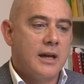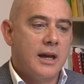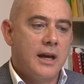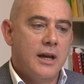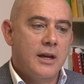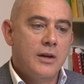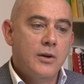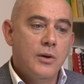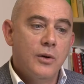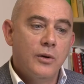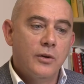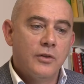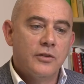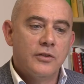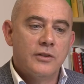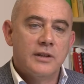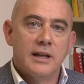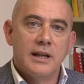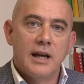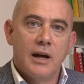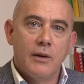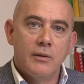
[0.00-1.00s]
used
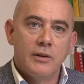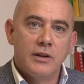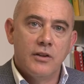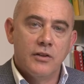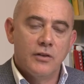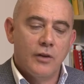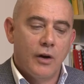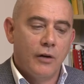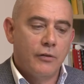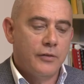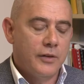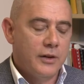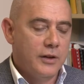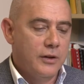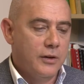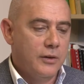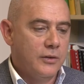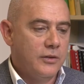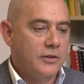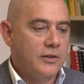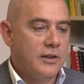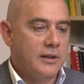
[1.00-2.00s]
and how it is often
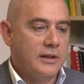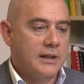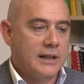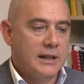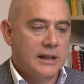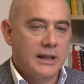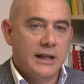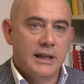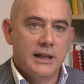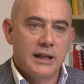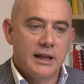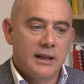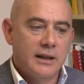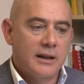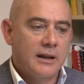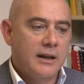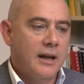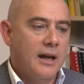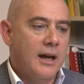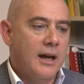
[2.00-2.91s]
used in the clinic,